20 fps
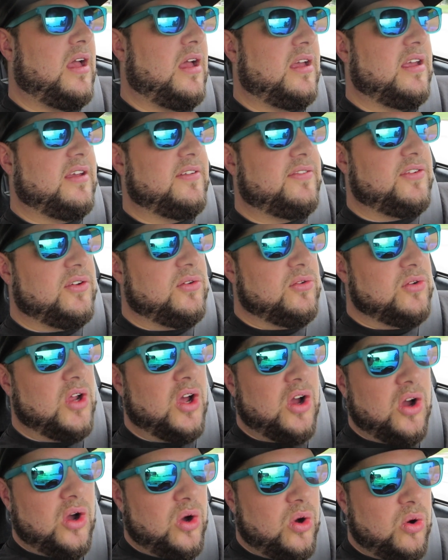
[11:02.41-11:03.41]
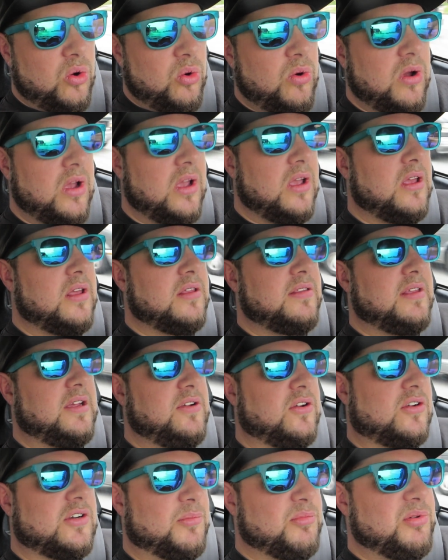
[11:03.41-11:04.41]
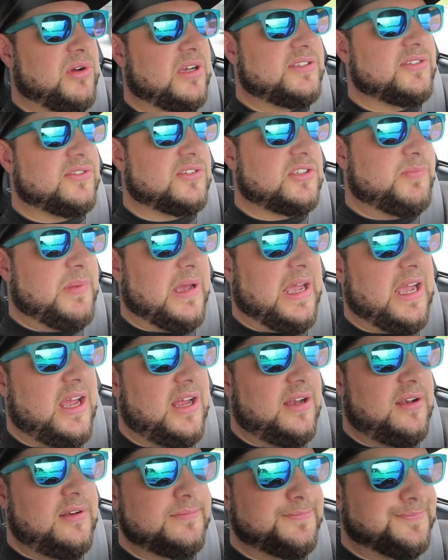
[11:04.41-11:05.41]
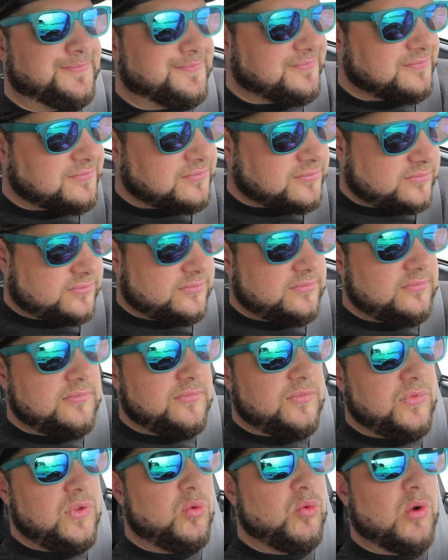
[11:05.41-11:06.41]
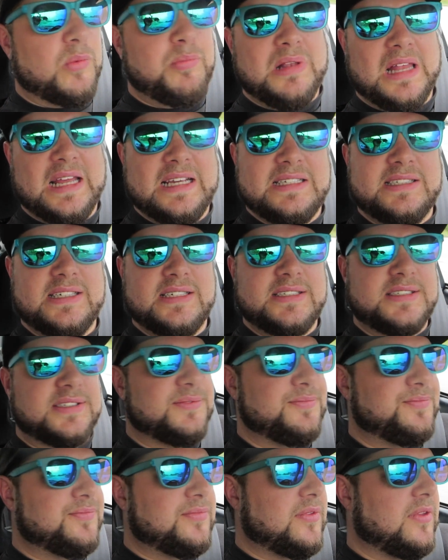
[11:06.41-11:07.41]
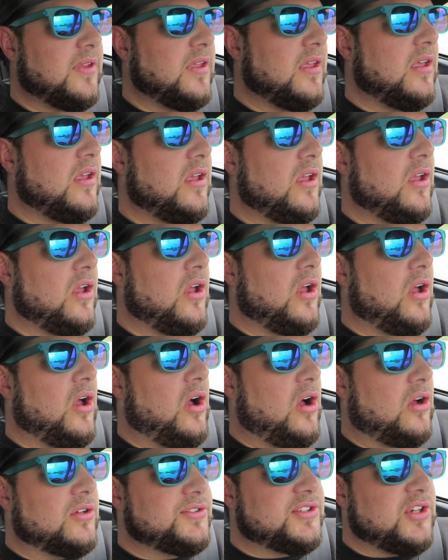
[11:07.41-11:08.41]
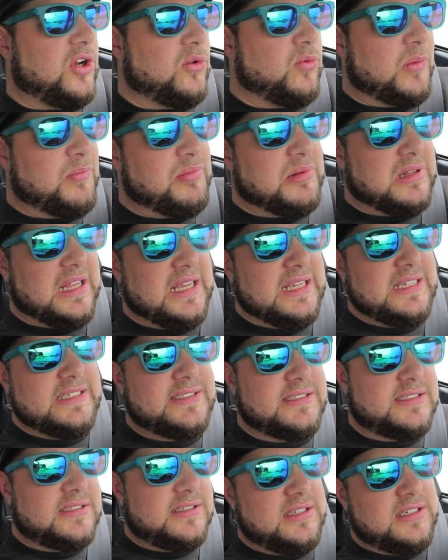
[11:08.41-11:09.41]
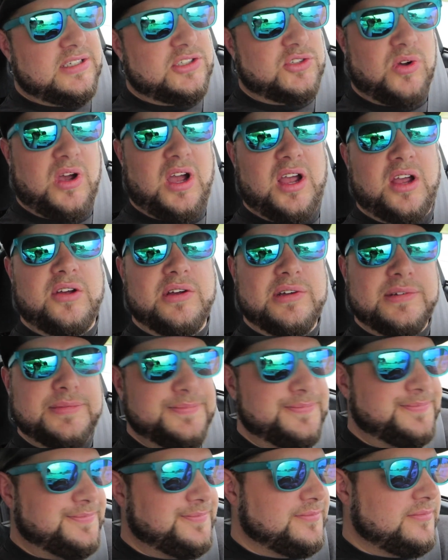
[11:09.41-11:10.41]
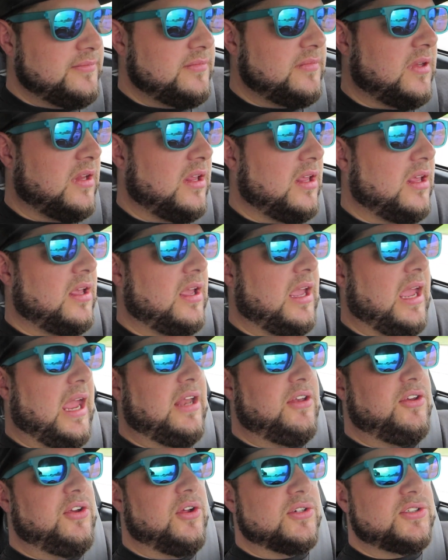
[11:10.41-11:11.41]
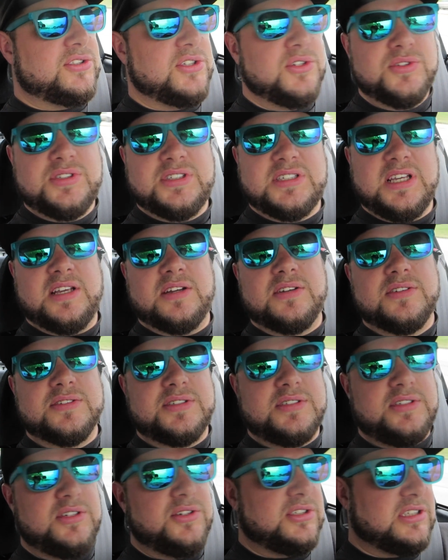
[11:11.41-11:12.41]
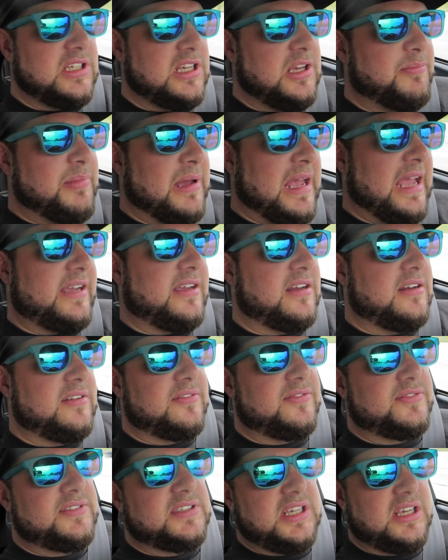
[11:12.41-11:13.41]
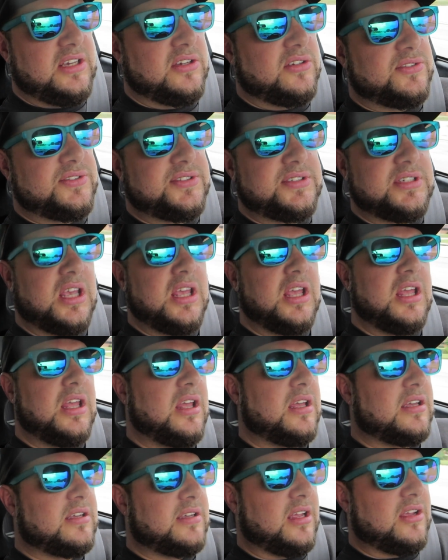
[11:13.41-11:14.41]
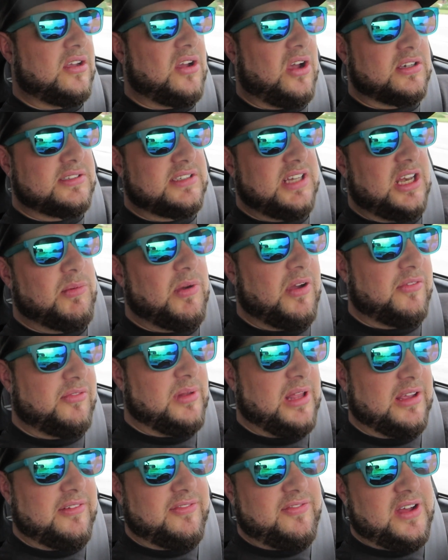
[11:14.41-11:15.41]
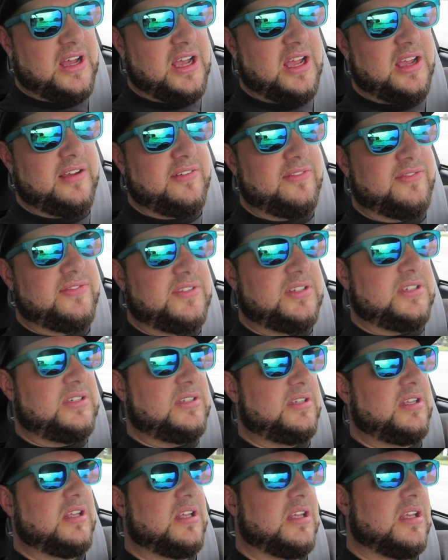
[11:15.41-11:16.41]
if you know that your compressor is bad, replace it. Also replace the dryer and use new seals. Usually a packet of seals can cost anywhere from like $5 to